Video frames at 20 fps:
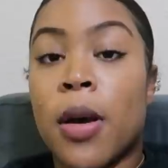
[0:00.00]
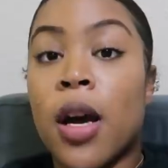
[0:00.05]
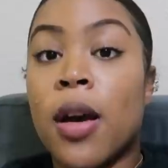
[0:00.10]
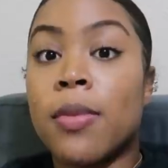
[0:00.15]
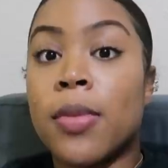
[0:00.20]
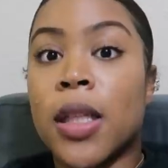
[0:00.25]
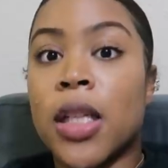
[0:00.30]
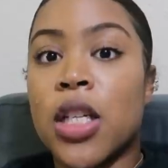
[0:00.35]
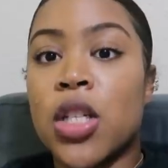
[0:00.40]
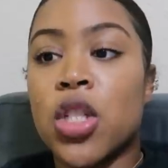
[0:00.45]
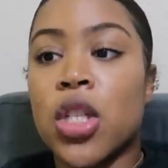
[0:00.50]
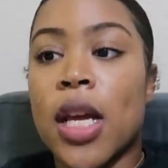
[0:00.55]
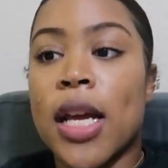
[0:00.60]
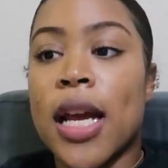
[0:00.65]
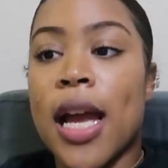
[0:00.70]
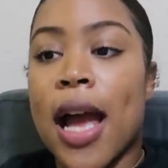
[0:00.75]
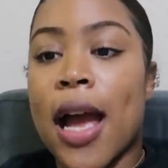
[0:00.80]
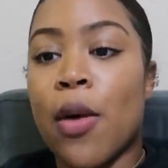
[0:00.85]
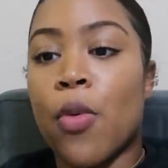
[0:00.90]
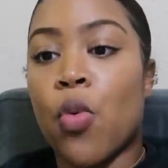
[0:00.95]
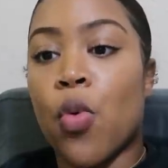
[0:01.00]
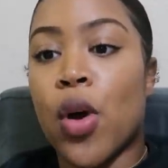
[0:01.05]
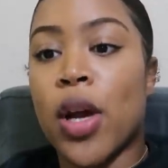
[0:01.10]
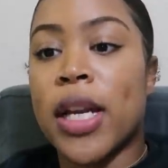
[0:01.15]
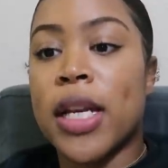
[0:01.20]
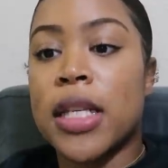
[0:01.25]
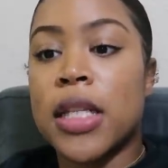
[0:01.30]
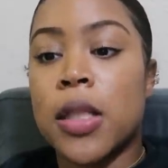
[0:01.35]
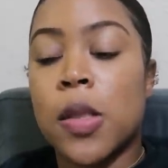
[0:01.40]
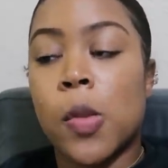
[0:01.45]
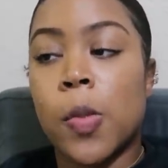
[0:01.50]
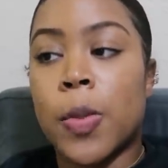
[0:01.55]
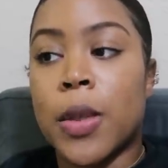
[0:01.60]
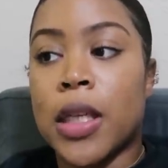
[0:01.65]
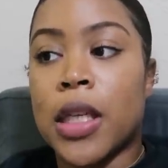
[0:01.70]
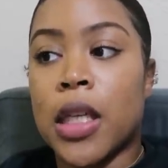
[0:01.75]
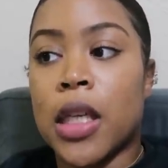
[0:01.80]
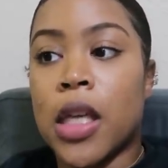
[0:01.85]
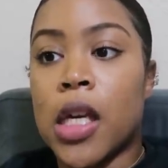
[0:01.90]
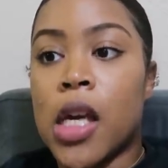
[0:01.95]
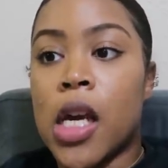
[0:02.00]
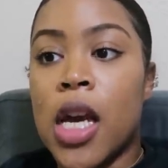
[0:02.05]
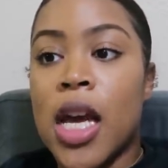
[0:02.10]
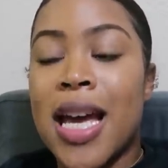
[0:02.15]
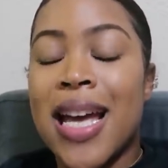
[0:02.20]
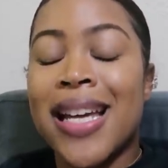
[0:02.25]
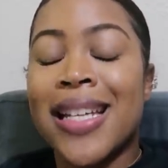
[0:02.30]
published like i want it to be